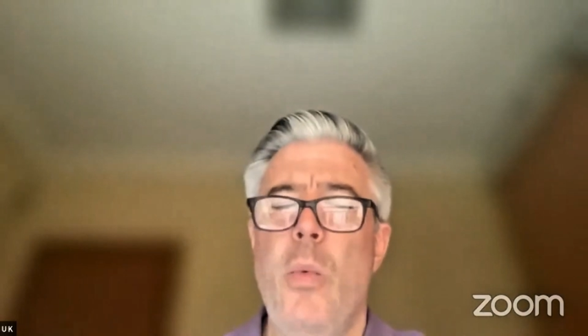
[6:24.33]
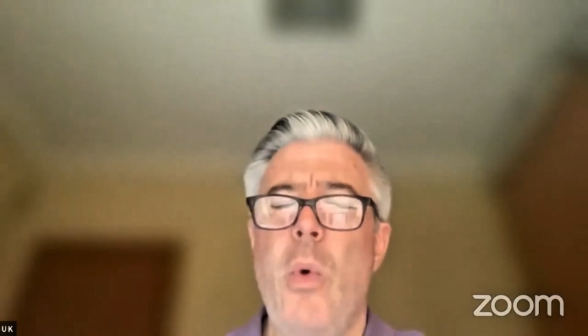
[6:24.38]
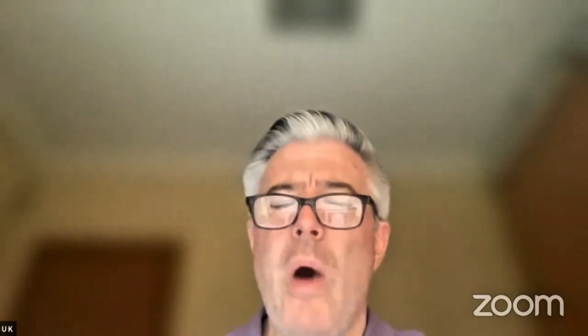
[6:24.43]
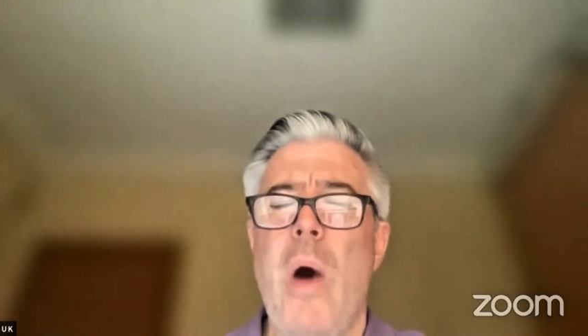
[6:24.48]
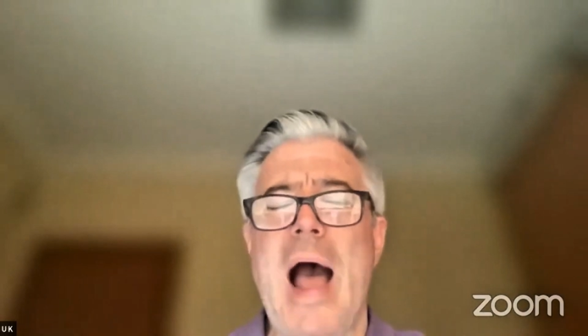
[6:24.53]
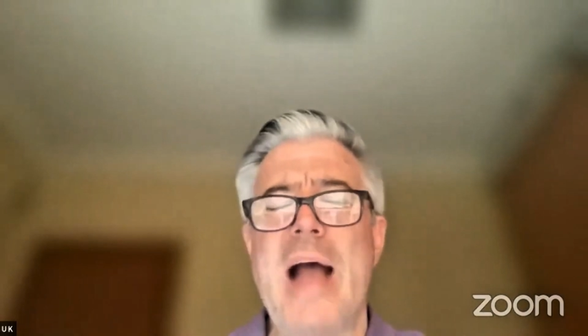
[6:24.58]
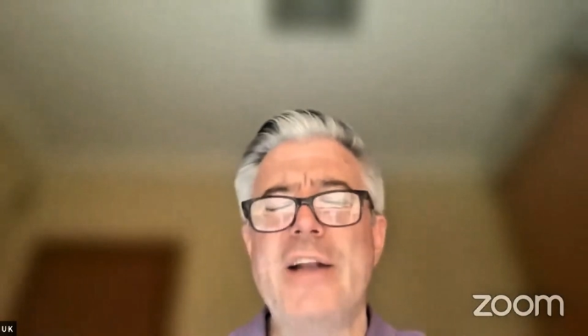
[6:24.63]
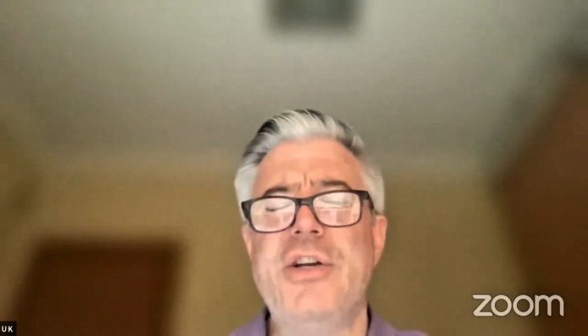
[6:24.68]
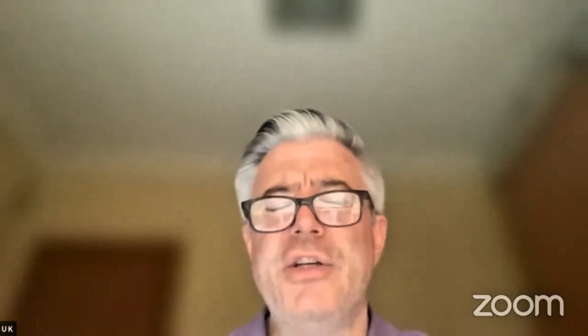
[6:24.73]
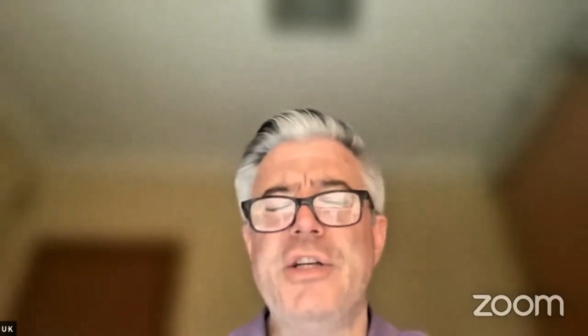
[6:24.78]

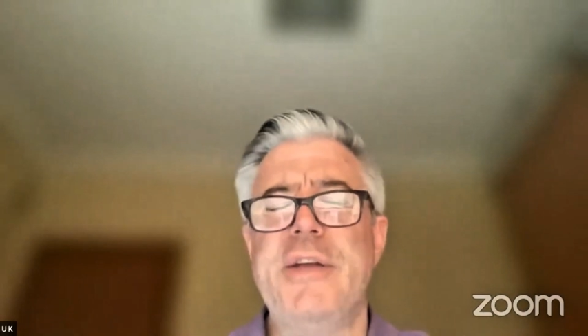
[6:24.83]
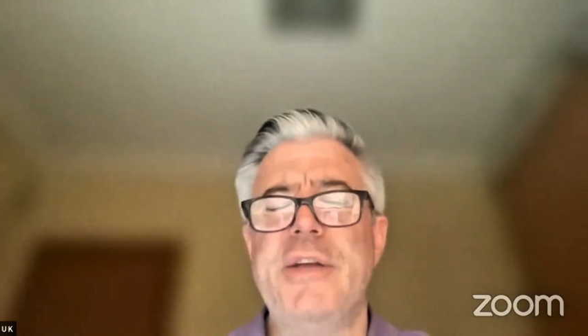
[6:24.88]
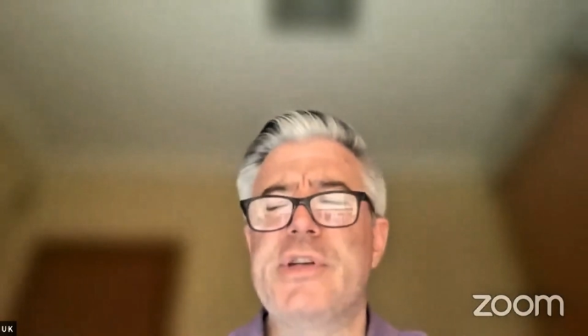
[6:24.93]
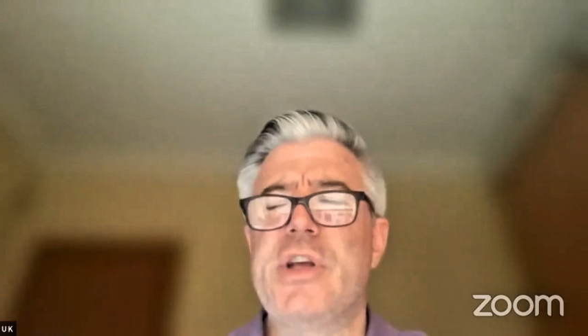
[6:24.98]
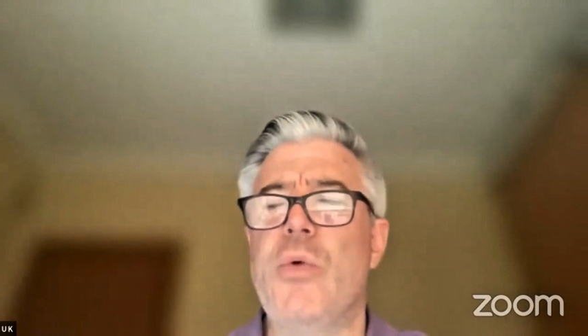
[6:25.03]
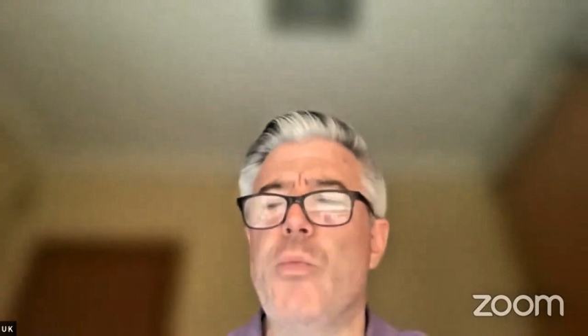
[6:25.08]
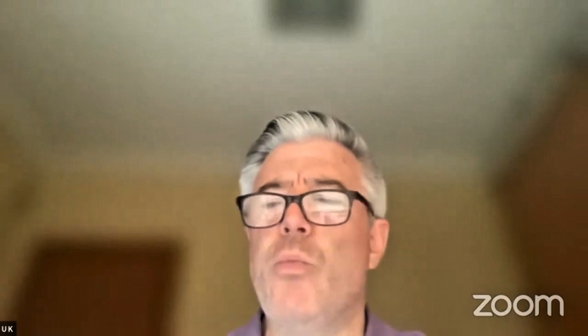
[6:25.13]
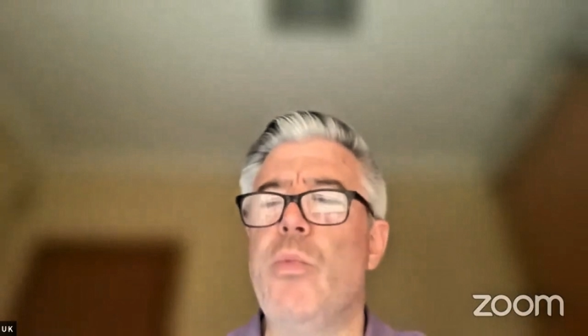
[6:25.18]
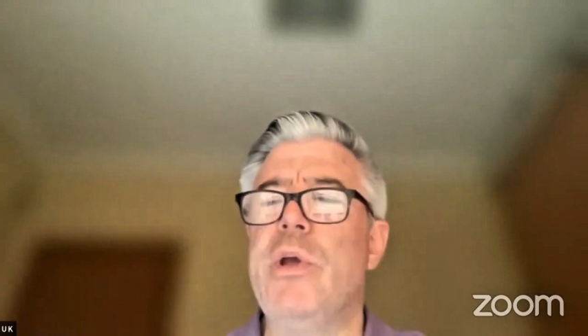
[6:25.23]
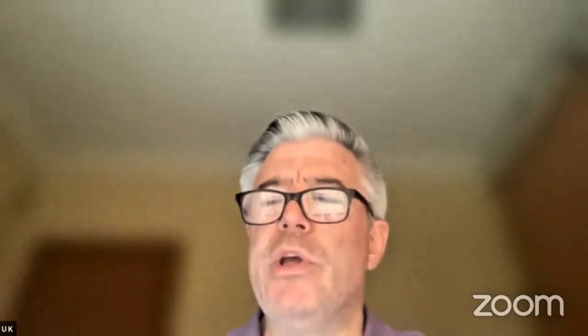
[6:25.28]
What adjectives
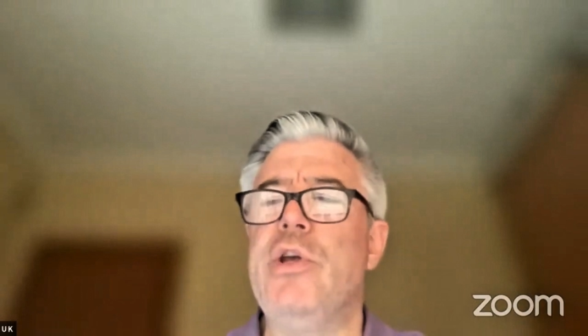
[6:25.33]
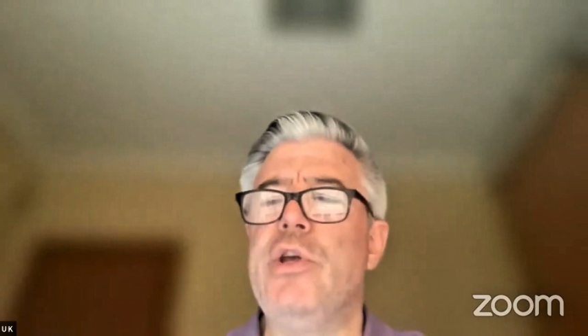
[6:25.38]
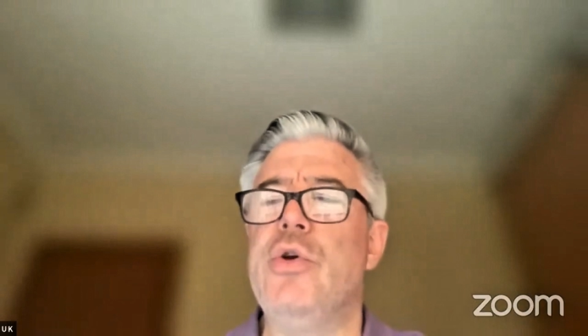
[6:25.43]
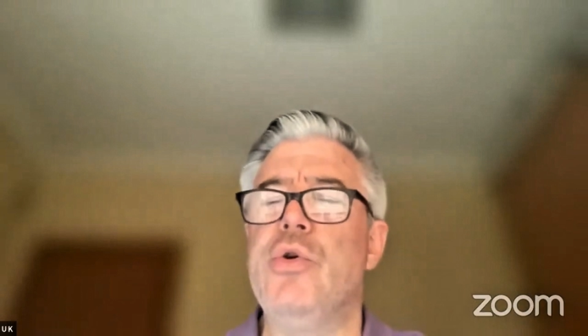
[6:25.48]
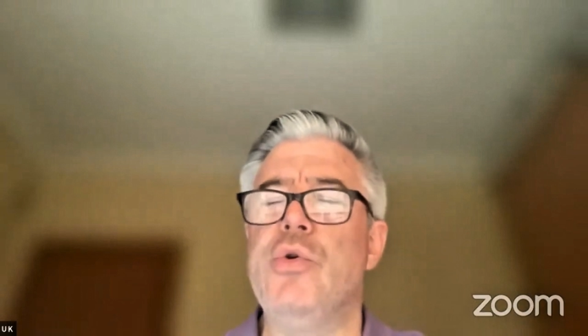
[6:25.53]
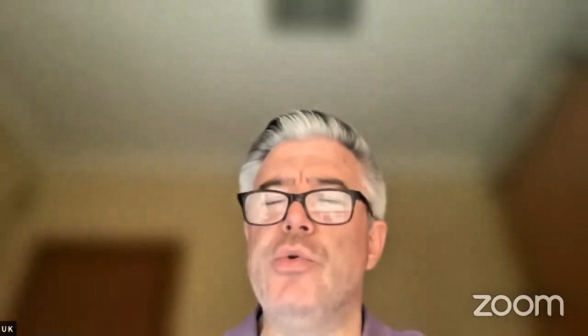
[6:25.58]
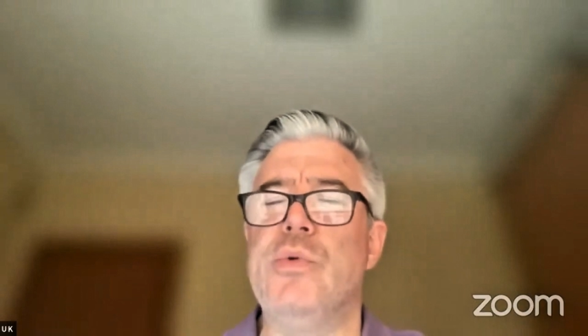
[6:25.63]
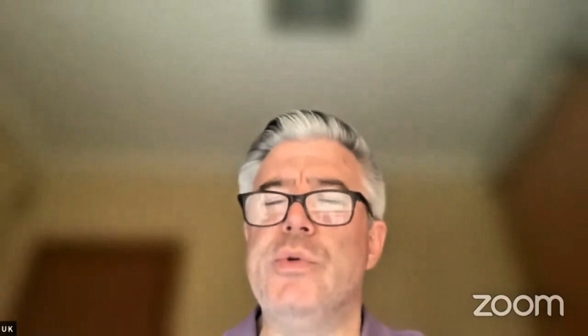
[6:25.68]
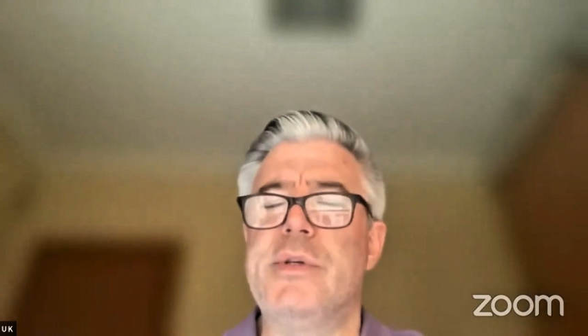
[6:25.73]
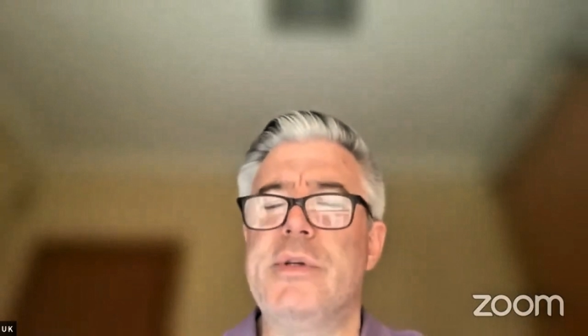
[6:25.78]
can we
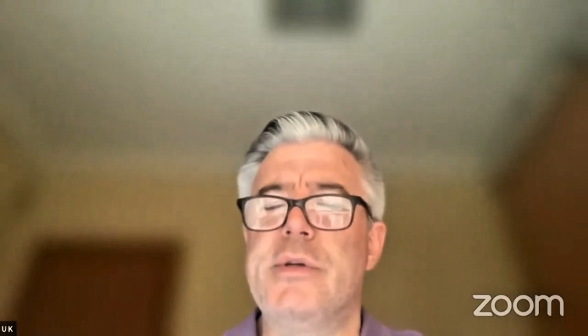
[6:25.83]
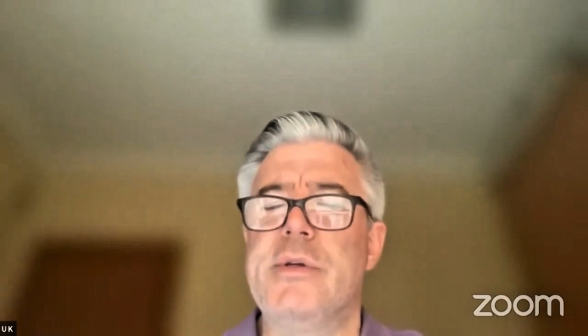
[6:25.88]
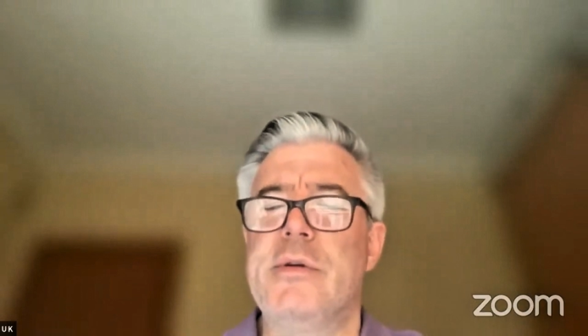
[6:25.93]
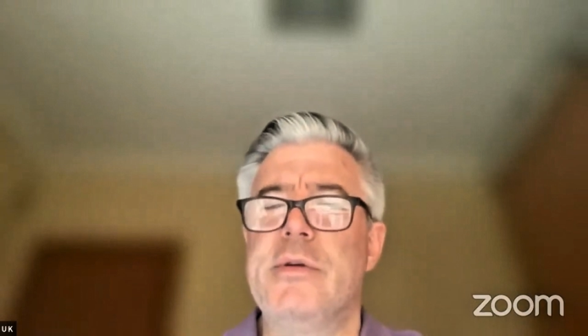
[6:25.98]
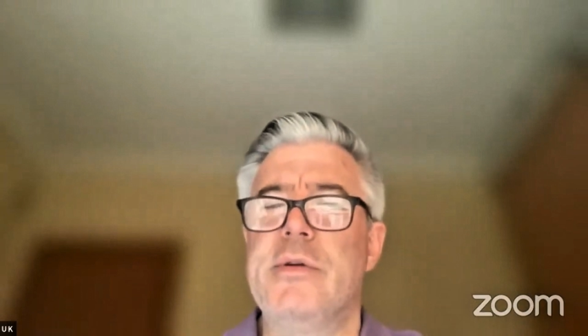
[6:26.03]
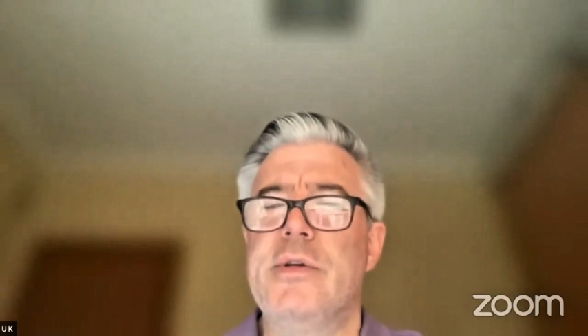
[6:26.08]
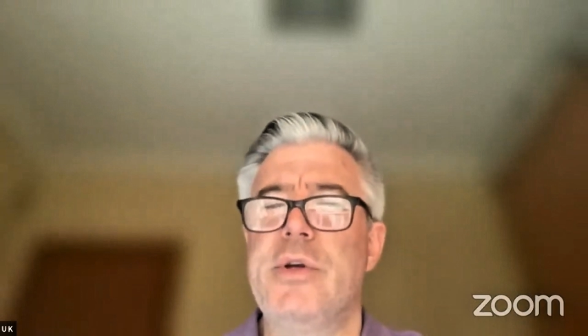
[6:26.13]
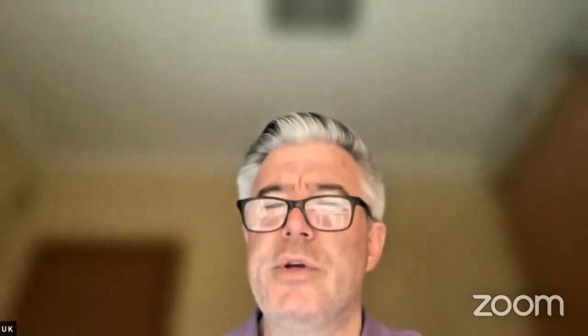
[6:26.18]
use